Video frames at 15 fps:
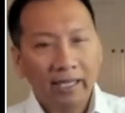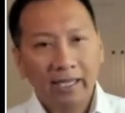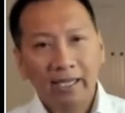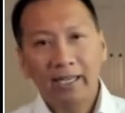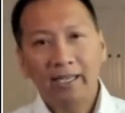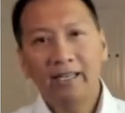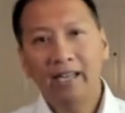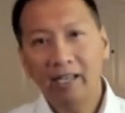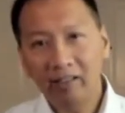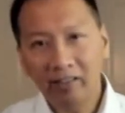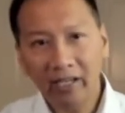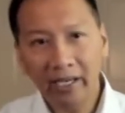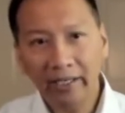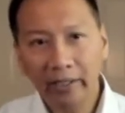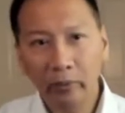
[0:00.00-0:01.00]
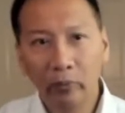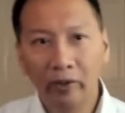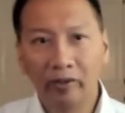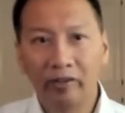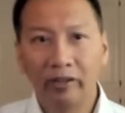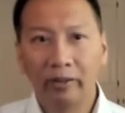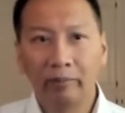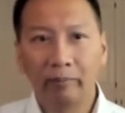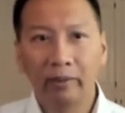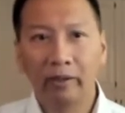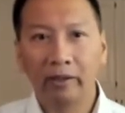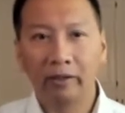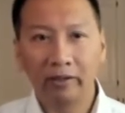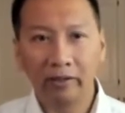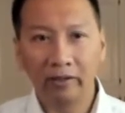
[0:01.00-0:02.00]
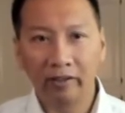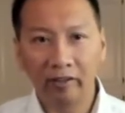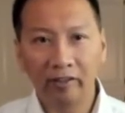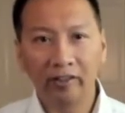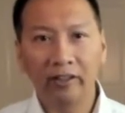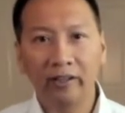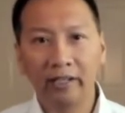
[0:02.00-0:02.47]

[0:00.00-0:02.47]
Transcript: It takes godly wisdom to distill it